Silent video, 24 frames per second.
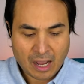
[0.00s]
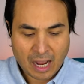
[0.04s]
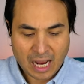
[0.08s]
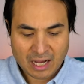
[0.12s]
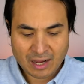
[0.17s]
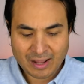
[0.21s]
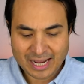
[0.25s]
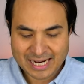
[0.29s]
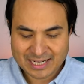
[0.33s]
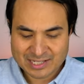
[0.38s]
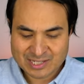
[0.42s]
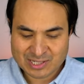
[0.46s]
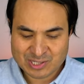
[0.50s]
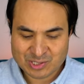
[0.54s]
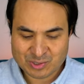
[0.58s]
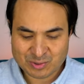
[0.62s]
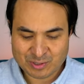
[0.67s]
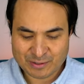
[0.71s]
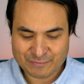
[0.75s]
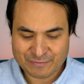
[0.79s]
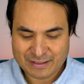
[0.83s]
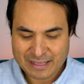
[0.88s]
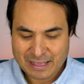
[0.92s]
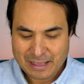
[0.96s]
I like to
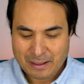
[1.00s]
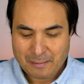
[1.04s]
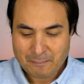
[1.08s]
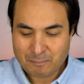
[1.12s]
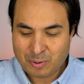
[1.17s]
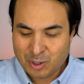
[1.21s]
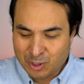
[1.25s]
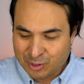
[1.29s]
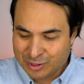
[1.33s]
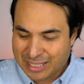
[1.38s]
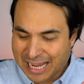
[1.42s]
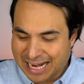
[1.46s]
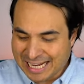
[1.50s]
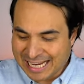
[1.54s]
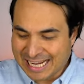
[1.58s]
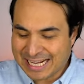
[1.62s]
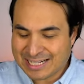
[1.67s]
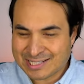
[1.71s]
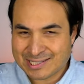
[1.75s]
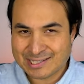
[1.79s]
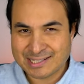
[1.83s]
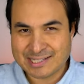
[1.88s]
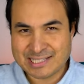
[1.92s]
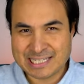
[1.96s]
sort of put that
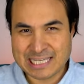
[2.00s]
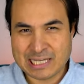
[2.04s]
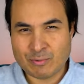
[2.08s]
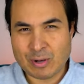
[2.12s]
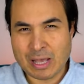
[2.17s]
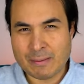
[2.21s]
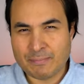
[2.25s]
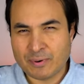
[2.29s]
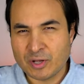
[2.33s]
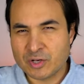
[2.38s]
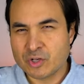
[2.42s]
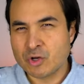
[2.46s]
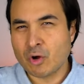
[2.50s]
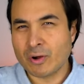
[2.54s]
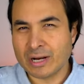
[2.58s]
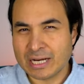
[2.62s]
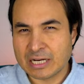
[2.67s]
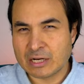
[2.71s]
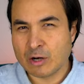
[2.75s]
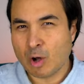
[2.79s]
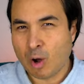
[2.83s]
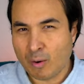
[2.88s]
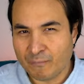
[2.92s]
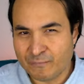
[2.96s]
into the teaware, but not in
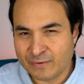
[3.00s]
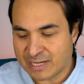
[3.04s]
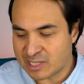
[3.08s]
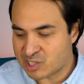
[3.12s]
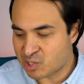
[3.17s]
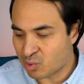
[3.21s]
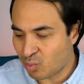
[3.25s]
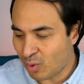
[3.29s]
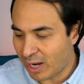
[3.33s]
an obvious